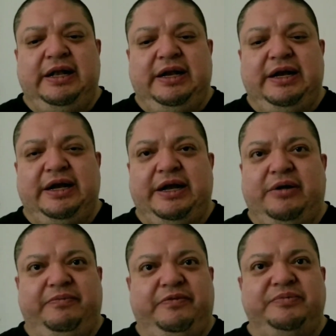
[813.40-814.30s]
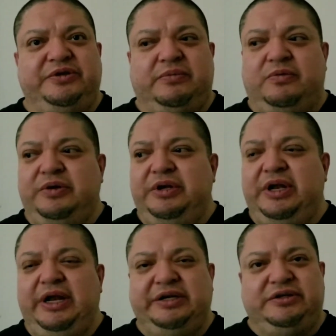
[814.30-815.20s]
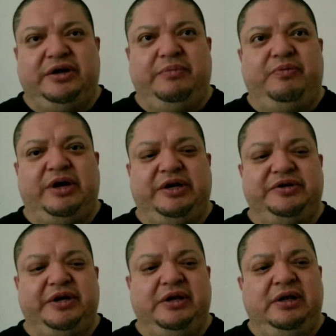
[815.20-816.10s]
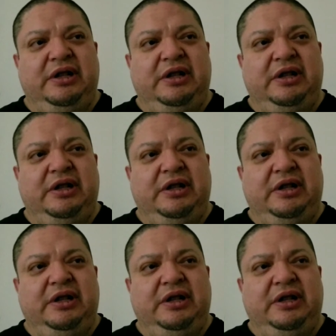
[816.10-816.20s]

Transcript: and I got help from someone and I started practicing.